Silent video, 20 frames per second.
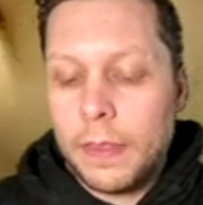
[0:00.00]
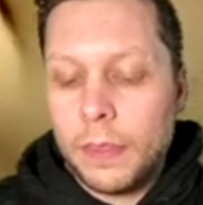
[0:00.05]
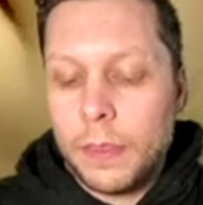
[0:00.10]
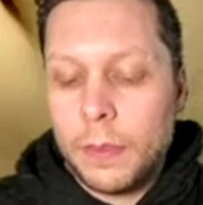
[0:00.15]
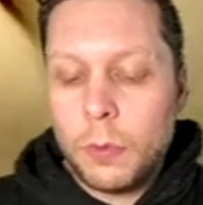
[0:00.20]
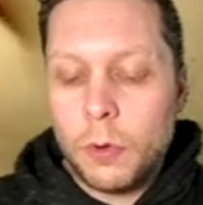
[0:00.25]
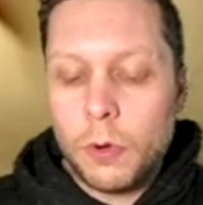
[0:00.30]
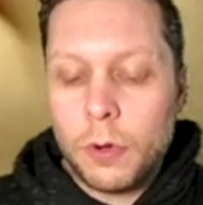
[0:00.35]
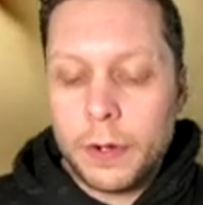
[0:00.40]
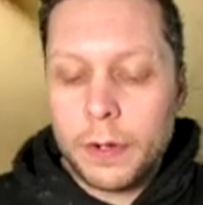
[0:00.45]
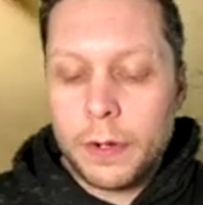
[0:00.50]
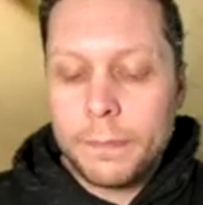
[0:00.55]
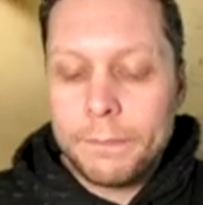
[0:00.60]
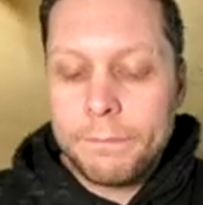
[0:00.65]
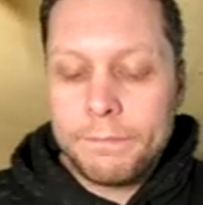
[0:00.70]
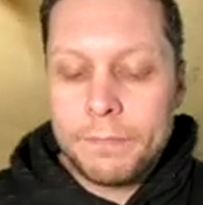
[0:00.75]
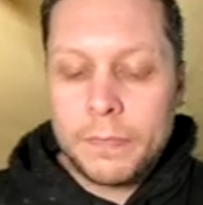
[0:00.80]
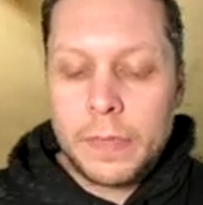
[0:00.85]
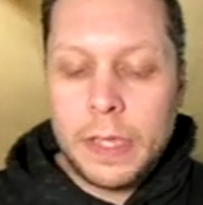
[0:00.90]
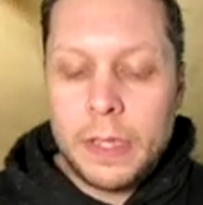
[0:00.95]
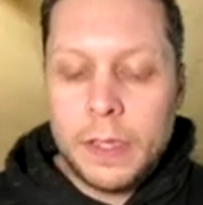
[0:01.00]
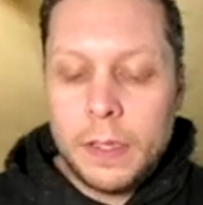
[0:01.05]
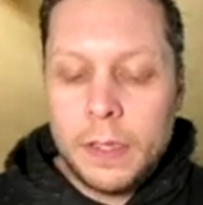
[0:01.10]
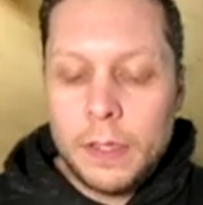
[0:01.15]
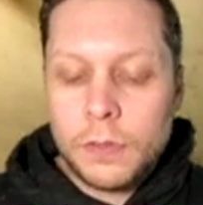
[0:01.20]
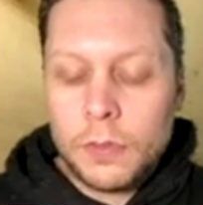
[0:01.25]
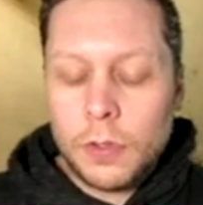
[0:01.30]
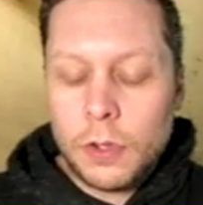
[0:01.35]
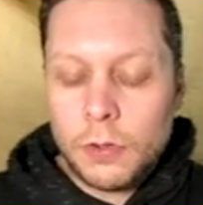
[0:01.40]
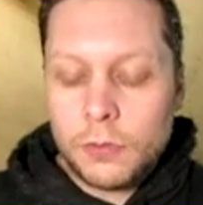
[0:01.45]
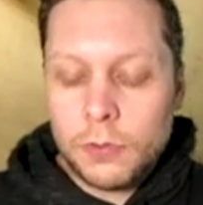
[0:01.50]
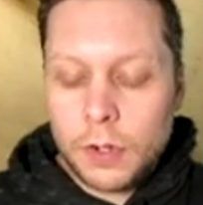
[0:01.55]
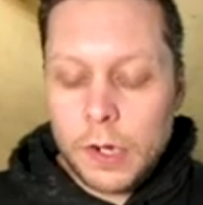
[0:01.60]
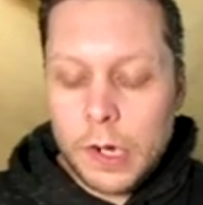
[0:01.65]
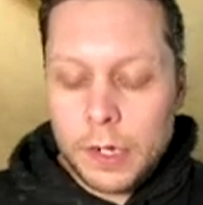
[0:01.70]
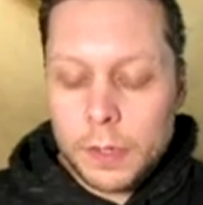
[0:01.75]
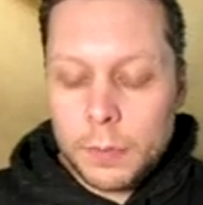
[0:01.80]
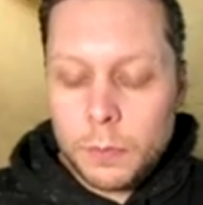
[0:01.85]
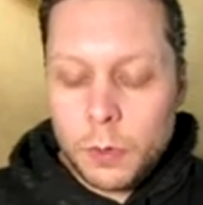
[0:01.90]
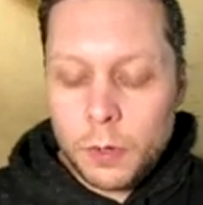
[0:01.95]
the border. So
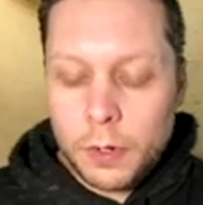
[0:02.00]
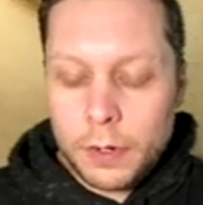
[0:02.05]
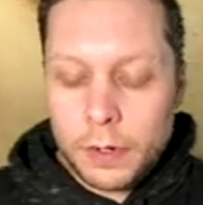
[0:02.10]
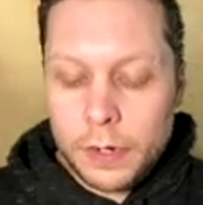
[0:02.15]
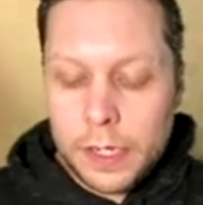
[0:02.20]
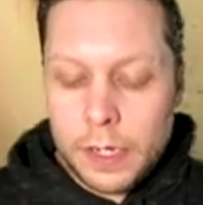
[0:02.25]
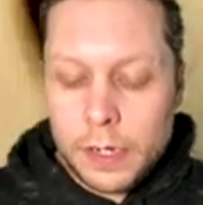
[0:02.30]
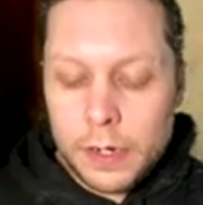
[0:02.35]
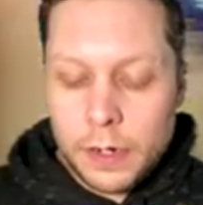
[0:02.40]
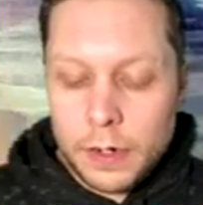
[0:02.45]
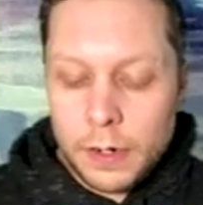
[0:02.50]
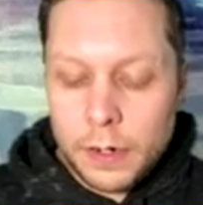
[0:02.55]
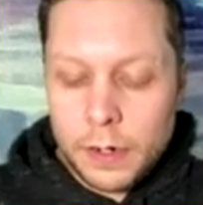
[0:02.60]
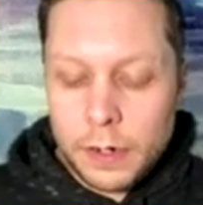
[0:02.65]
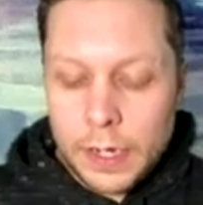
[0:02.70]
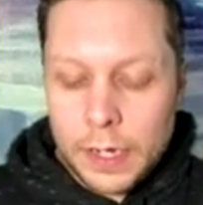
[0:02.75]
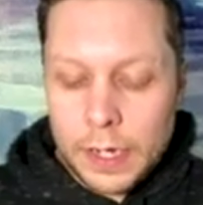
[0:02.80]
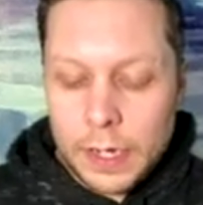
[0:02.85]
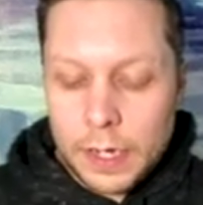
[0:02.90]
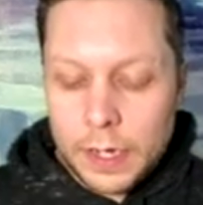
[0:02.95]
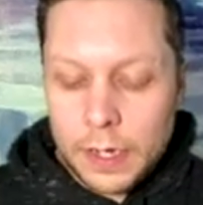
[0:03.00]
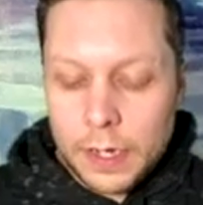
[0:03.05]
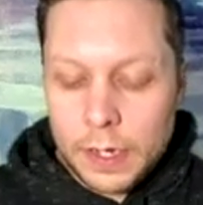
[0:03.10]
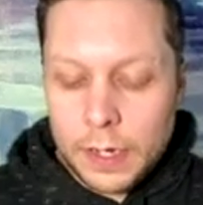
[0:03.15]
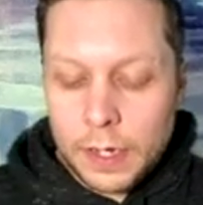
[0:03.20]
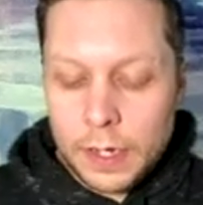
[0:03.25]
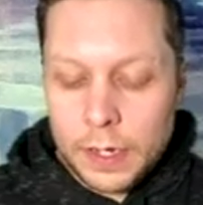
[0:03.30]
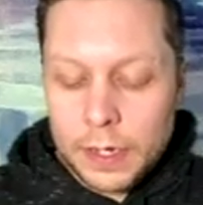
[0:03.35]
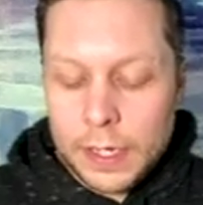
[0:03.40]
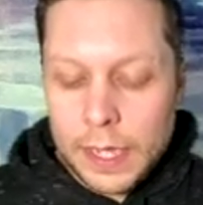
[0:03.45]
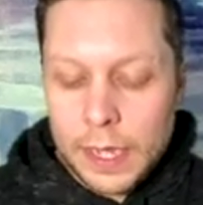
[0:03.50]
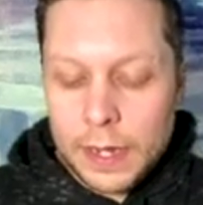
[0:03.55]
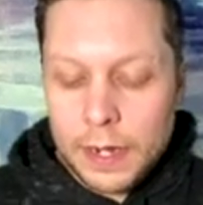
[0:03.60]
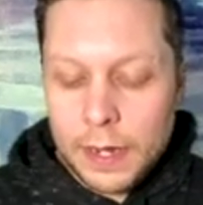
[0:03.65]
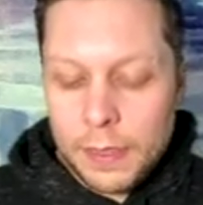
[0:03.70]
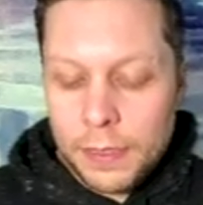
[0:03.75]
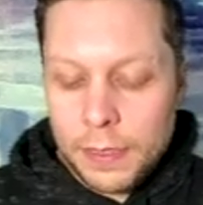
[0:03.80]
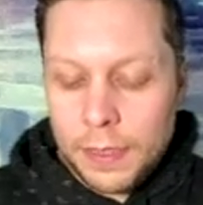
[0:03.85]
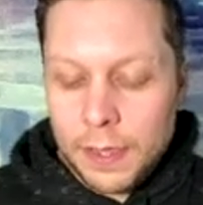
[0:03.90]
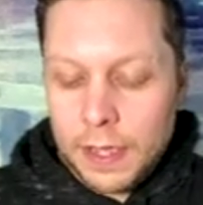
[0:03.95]
Draconic border here. Again,
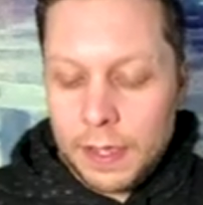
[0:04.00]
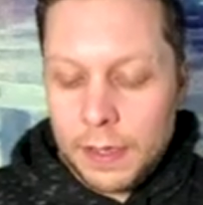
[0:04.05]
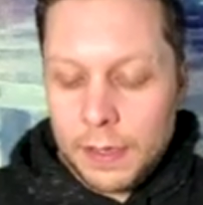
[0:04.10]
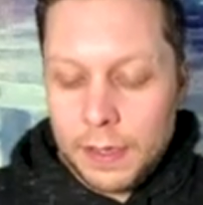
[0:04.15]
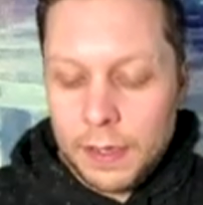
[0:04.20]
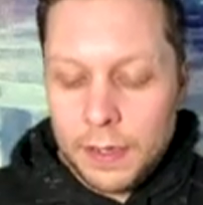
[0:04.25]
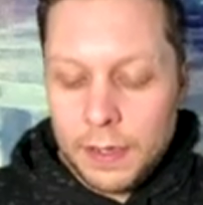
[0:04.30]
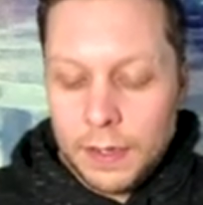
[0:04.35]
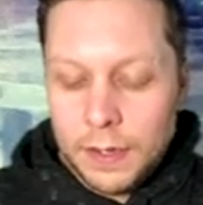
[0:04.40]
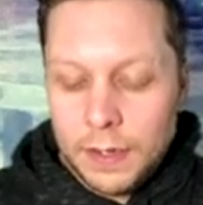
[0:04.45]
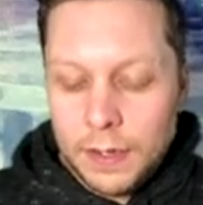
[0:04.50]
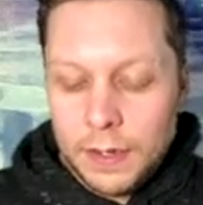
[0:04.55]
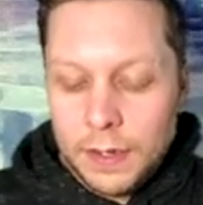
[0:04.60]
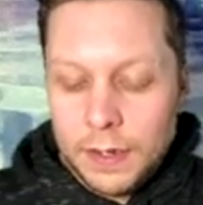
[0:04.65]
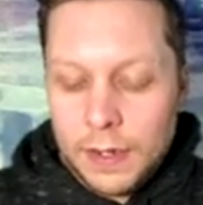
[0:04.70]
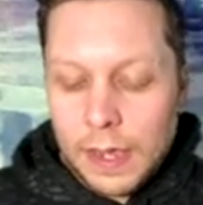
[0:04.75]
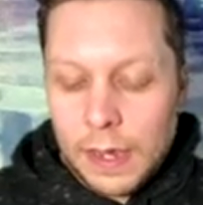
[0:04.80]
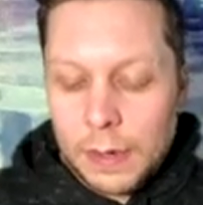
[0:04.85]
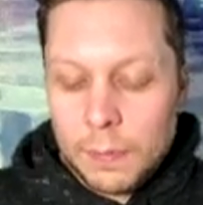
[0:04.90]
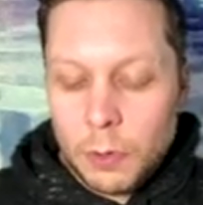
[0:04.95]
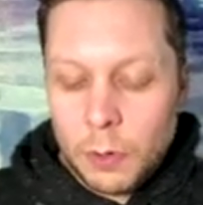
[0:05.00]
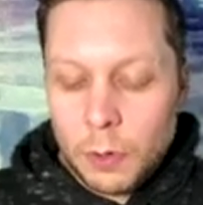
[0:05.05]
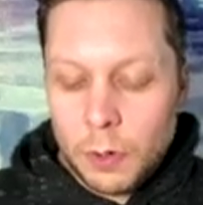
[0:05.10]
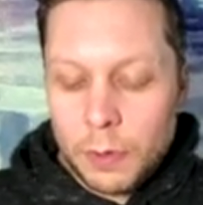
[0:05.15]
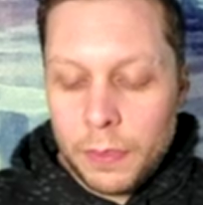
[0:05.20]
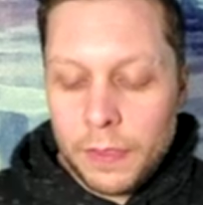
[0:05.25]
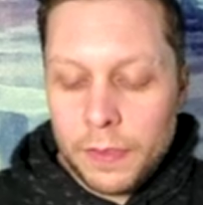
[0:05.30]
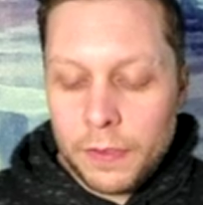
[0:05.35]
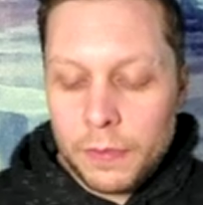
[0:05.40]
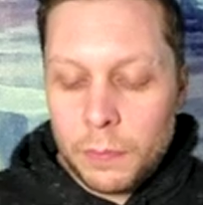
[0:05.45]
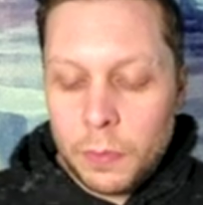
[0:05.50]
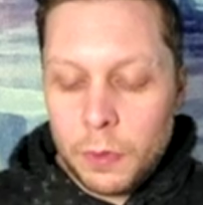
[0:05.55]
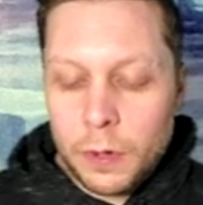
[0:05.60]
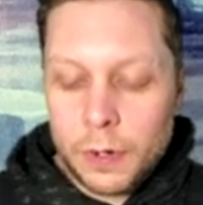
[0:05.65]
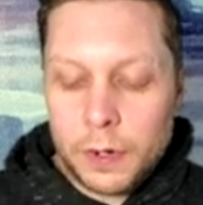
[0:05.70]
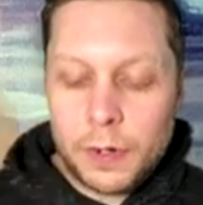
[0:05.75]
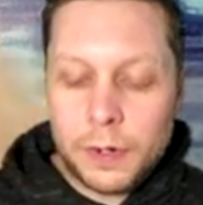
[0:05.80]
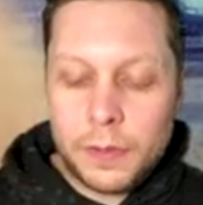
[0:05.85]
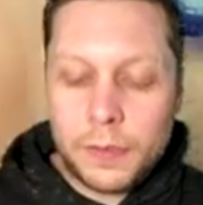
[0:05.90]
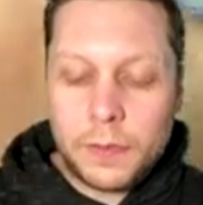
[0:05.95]
I think I borrowed this
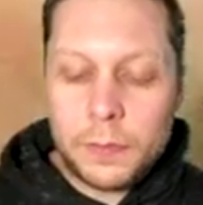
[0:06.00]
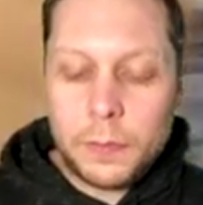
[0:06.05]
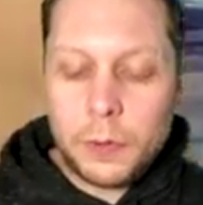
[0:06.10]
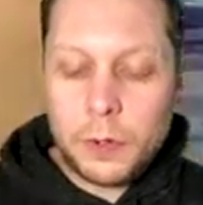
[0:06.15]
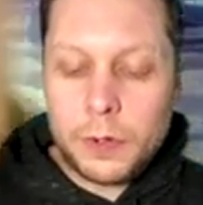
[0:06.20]
border. This border